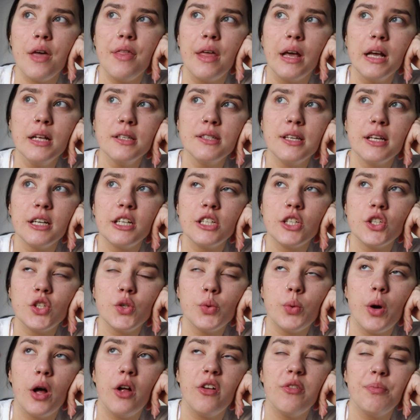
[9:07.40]
think it's like
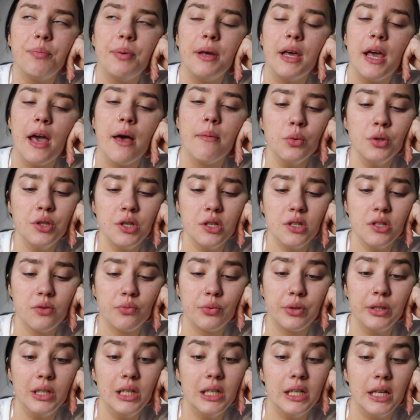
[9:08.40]
12 p.m, which is
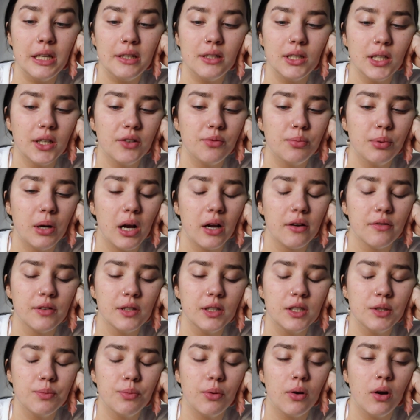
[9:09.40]
really late to have
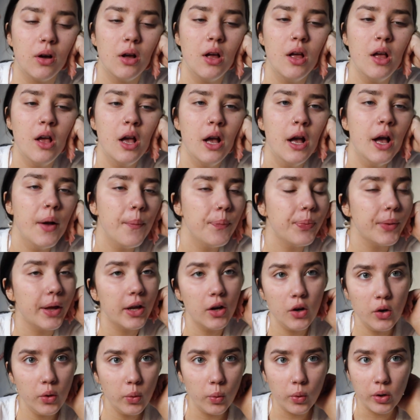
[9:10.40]
breakfast, but
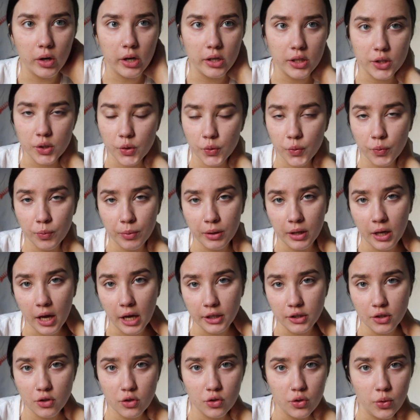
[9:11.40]
I don't know what it is with me.
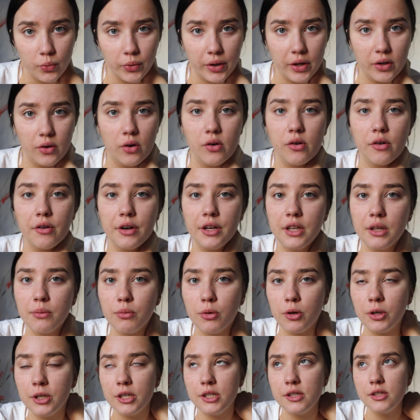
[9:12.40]
I just don't get hungry in the
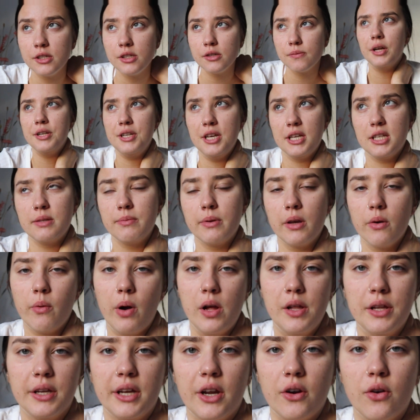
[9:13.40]
mornings. It takes me a
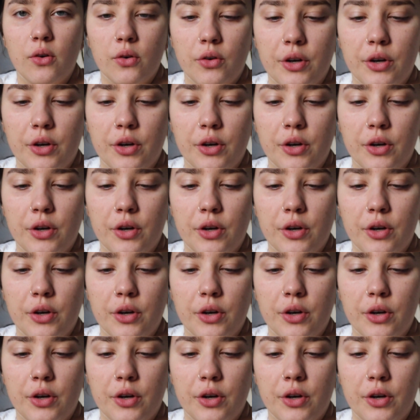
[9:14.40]
while to get